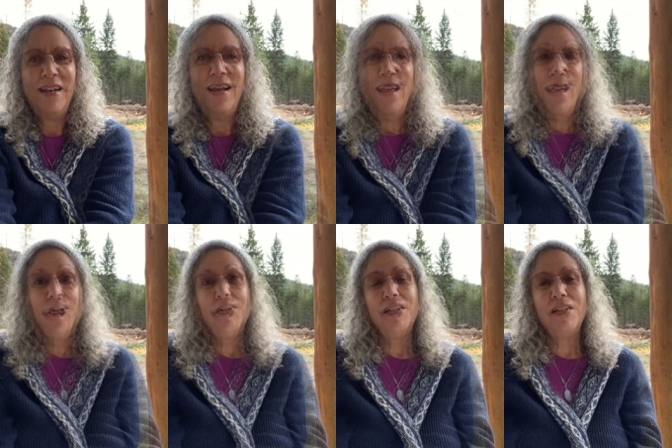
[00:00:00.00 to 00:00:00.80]
So
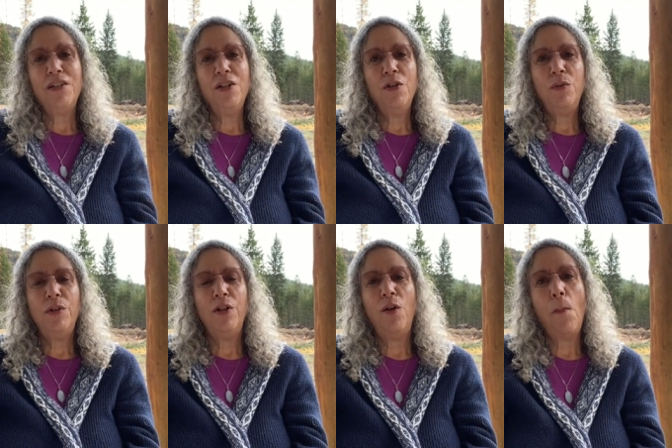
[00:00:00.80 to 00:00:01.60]
there's this new
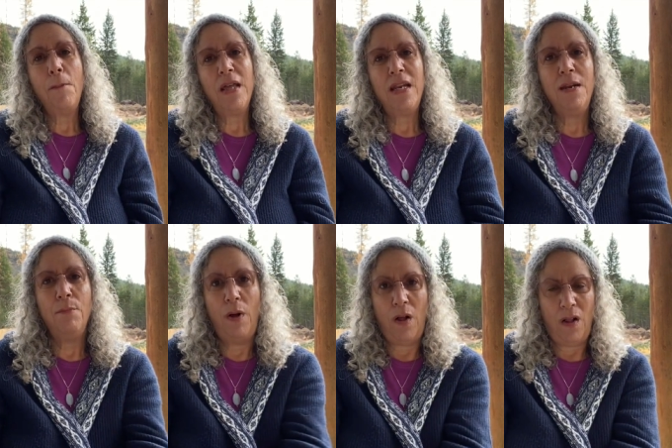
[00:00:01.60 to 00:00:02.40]
little mini
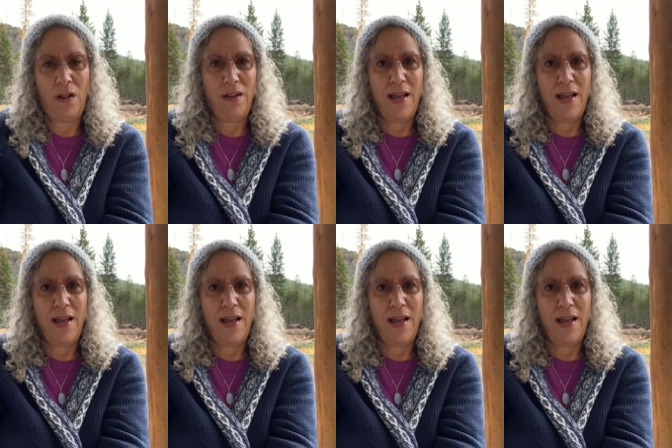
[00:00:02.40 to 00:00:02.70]
mall,